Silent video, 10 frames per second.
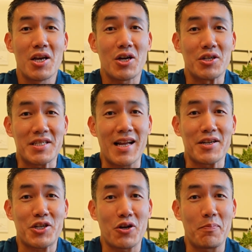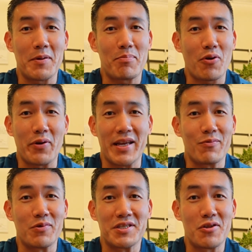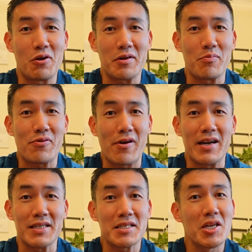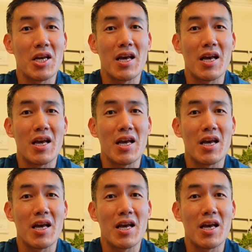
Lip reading: Because that shop employee was not impressed.